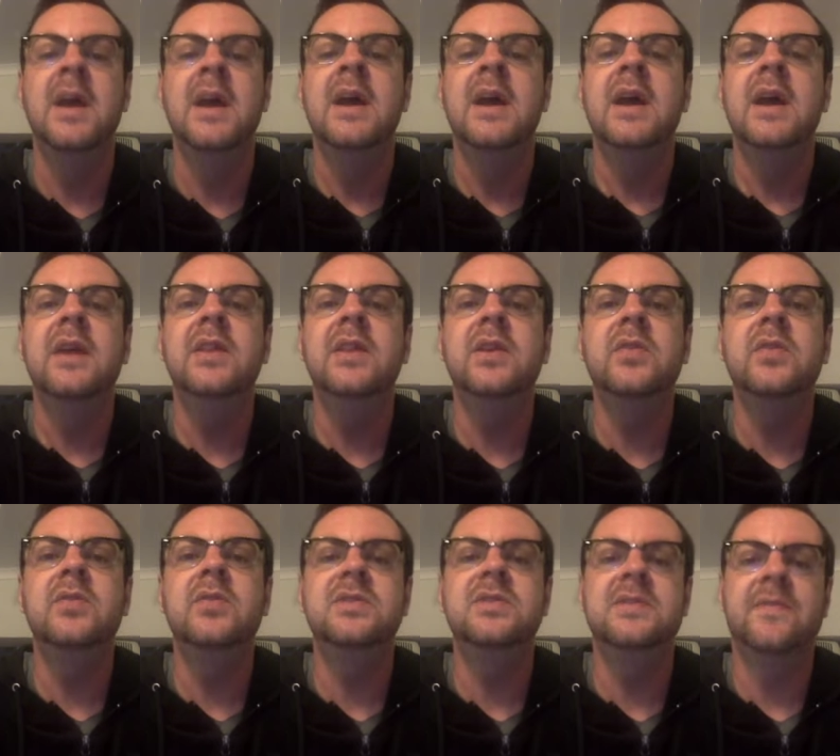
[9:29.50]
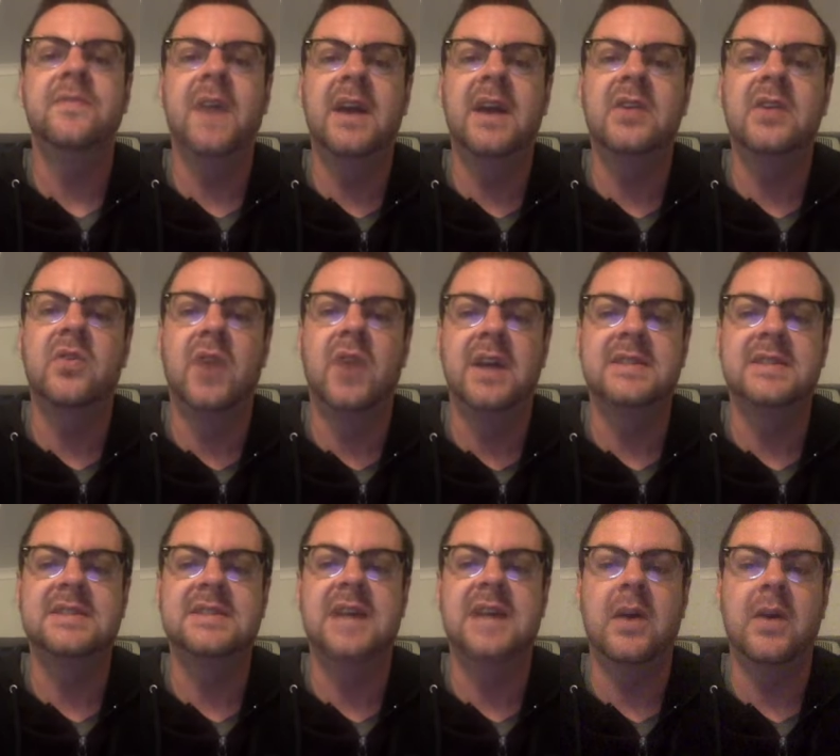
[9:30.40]
In the crucified
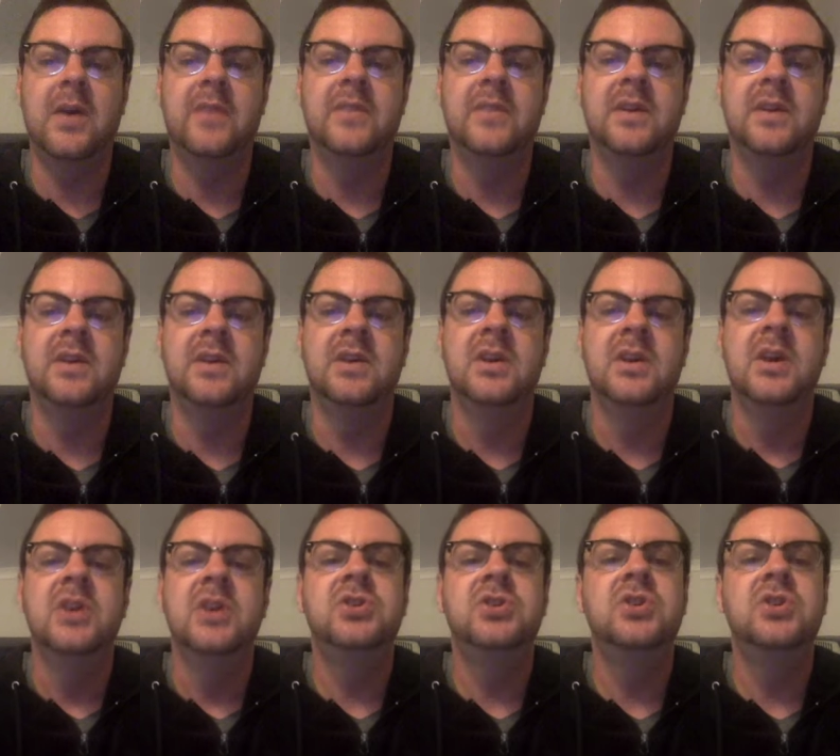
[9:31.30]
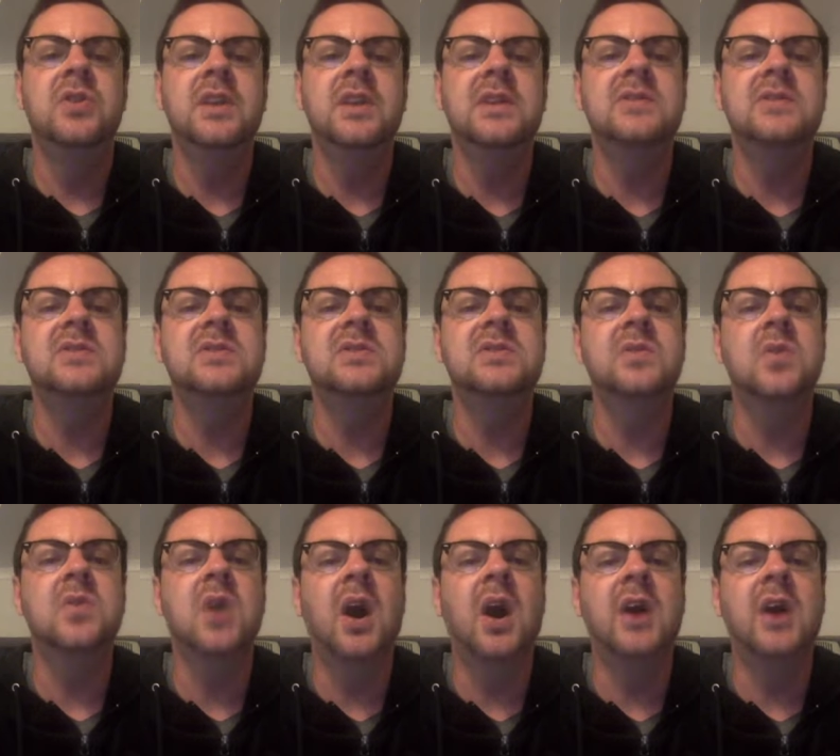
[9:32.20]
Christ, however, Julian saw
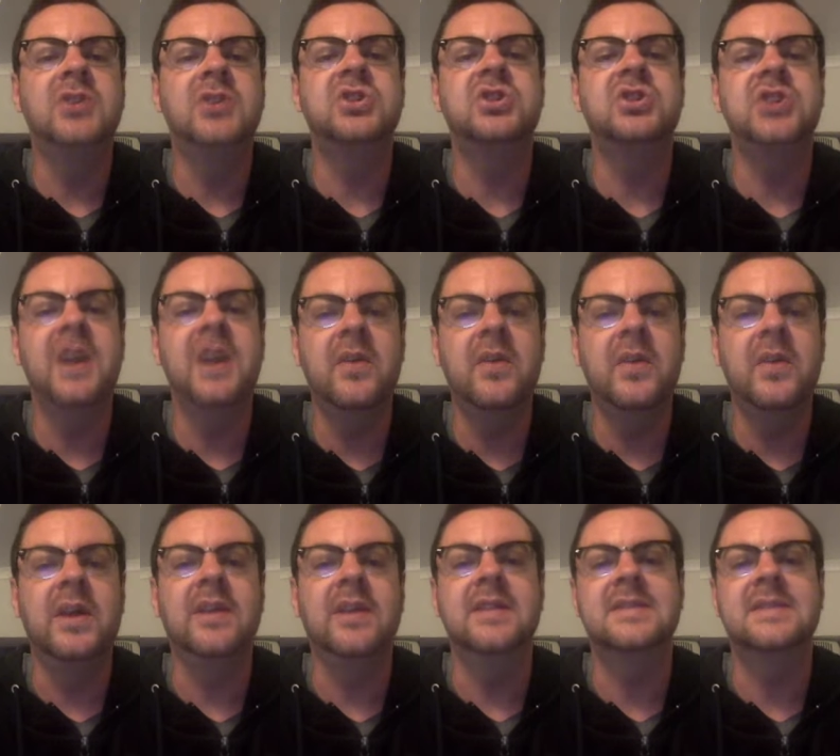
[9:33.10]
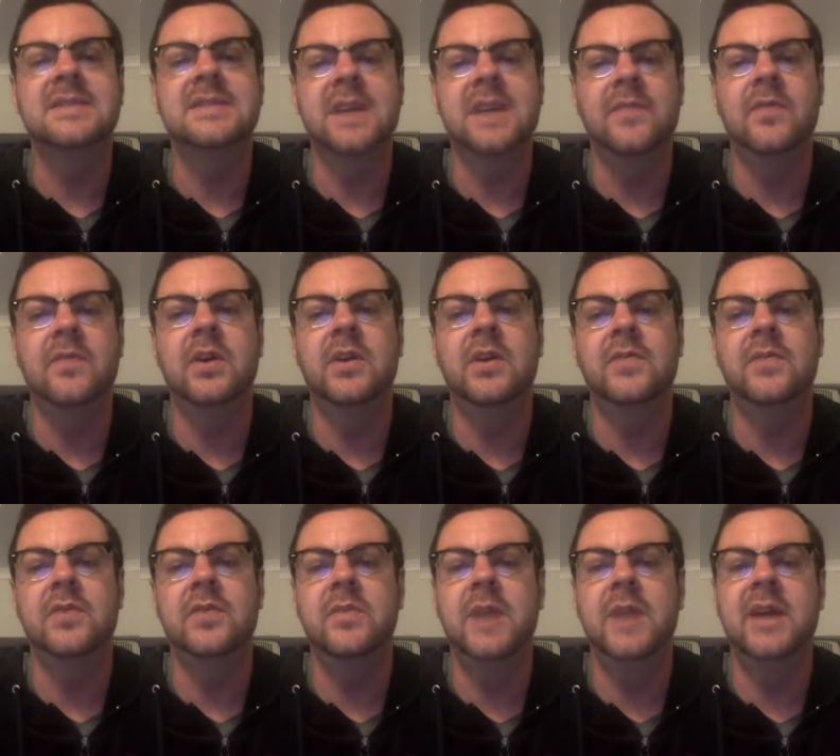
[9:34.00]
God sharing the suffering of
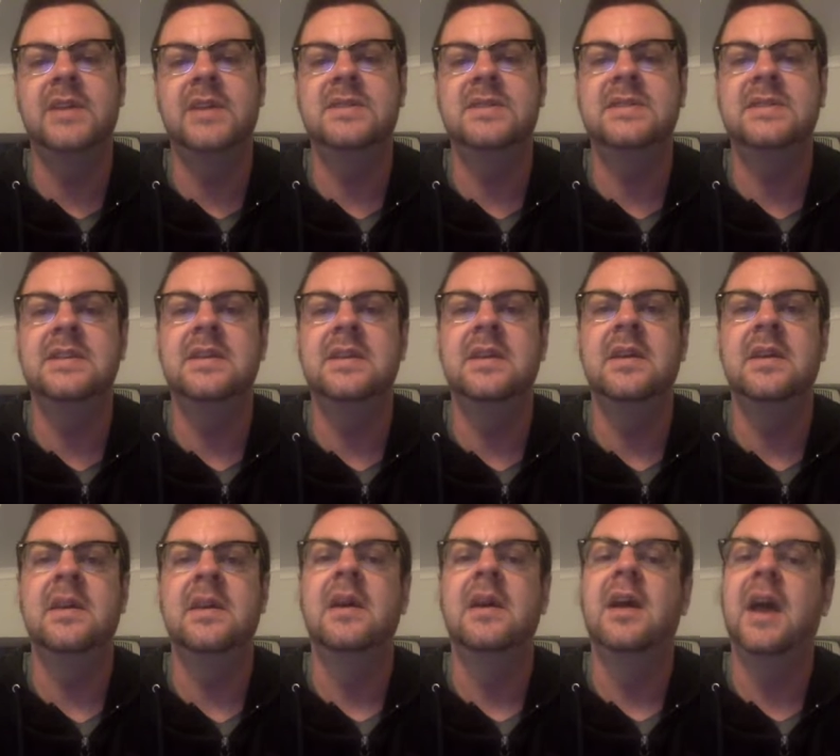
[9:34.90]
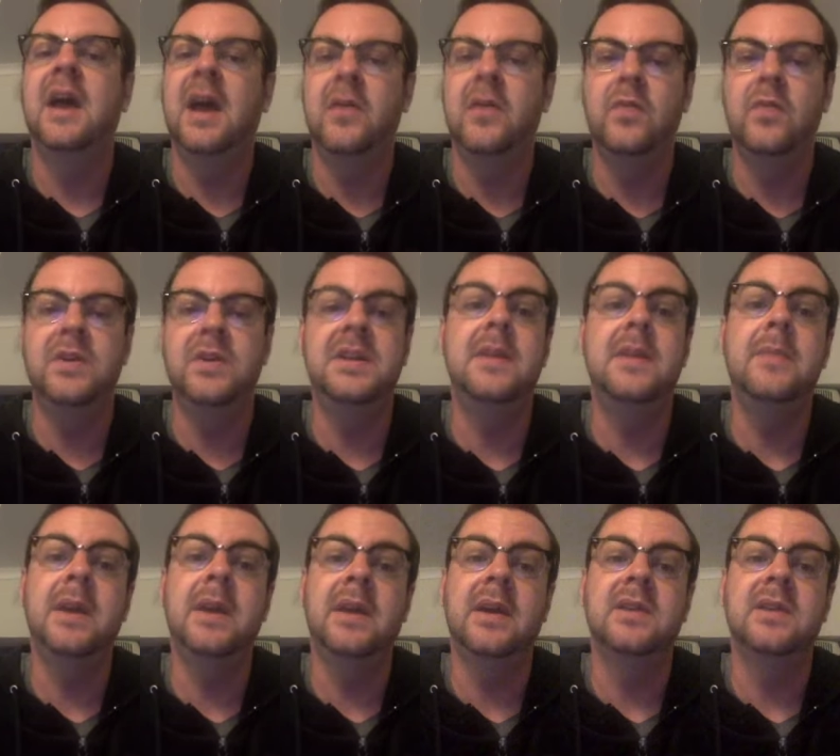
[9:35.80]
humanity and
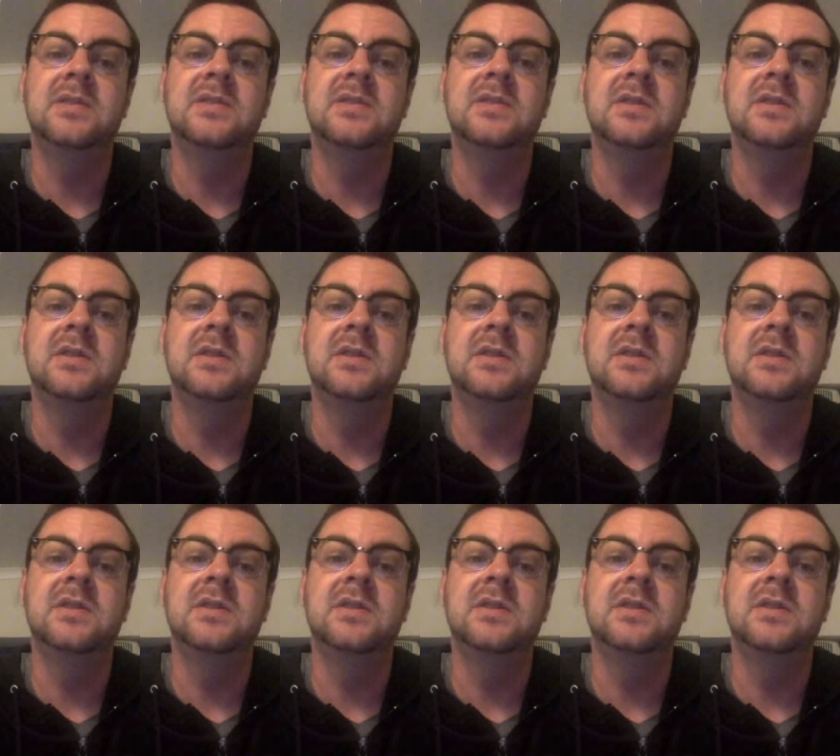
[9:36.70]
redeeming it.